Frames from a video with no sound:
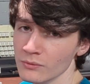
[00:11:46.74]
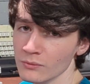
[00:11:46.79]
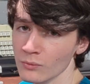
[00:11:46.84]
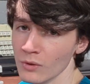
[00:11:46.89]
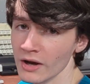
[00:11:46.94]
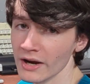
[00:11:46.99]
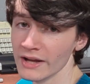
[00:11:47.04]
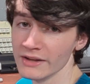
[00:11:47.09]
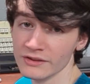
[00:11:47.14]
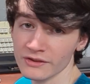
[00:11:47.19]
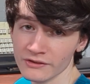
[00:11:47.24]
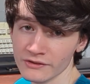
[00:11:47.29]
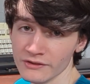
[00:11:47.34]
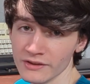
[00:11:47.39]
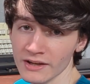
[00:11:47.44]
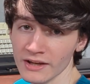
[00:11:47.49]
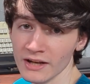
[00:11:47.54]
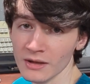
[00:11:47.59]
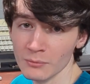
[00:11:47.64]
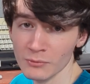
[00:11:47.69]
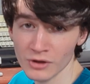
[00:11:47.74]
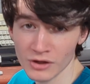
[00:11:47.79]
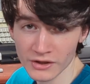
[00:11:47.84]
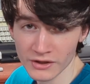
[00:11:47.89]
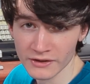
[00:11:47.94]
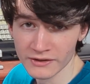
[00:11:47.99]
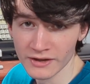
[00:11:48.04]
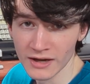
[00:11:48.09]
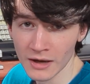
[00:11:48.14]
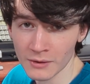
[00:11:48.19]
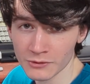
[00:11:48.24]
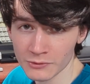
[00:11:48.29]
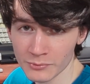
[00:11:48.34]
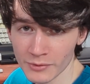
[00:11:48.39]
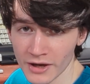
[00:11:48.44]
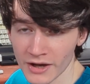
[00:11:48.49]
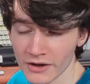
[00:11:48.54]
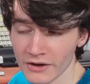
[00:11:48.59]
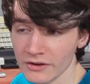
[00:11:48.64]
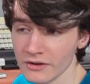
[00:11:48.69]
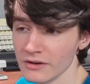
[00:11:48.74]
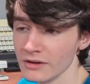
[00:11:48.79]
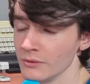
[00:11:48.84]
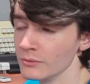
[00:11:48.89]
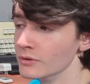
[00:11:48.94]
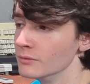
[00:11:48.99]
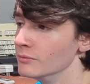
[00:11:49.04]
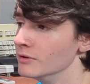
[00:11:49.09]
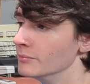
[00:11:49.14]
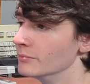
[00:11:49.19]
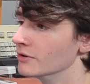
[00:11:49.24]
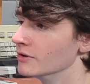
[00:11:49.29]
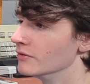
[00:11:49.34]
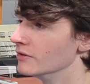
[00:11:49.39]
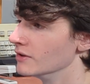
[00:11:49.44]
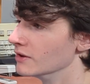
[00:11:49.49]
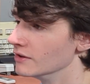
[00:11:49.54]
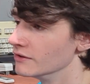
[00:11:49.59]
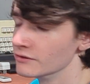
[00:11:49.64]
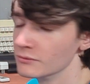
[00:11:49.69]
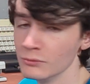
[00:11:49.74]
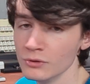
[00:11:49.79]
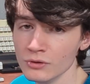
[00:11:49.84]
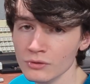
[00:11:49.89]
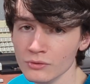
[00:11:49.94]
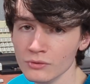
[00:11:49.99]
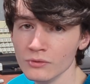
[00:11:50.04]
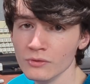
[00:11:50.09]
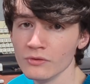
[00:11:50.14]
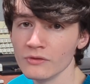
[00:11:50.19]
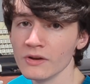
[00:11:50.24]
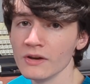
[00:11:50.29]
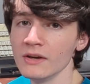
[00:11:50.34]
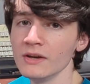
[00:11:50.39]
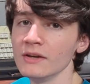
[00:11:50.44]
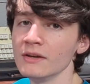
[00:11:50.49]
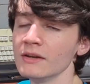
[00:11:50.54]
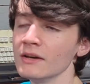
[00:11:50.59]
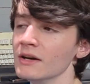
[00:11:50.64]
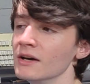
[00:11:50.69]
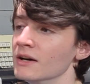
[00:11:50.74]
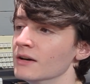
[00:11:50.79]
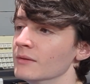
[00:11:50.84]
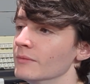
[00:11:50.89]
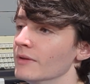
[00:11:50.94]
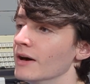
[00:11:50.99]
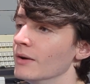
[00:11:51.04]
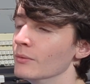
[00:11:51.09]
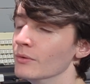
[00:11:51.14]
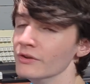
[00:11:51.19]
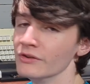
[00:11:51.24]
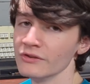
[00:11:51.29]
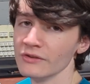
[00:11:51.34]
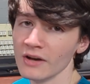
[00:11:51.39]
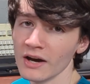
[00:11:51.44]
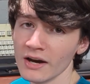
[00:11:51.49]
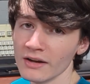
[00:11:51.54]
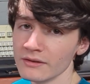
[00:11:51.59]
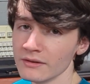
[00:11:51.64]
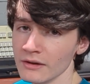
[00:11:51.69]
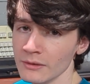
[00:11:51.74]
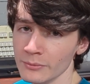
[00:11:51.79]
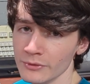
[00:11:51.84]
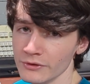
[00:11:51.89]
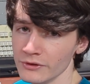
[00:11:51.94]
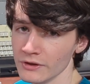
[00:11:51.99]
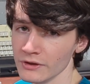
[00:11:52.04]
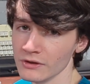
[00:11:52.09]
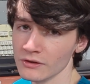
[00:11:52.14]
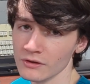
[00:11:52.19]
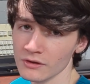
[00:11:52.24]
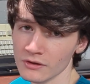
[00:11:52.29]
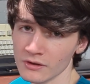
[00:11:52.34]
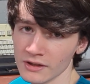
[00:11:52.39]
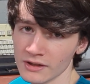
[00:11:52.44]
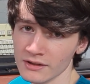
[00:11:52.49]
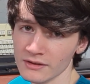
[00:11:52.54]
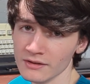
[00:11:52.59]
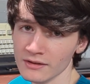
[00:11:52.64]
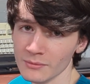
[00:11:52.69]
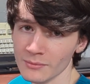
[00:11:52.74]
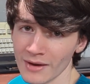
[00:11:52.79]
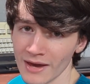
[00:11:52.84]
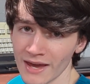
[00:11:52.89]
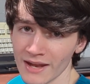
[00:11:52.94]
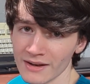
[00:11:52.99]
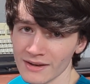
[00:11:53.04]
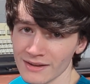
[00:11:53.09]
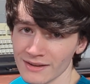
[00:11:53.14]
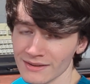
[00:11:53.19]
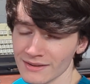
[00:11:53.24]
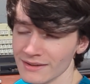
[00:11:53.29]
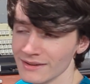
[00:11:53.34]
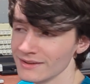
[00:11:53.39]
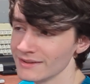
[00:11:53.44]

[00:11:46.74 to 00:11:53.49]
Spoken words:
what I just did a million times better. It would be perfectly smooth. That was not a particularly demanding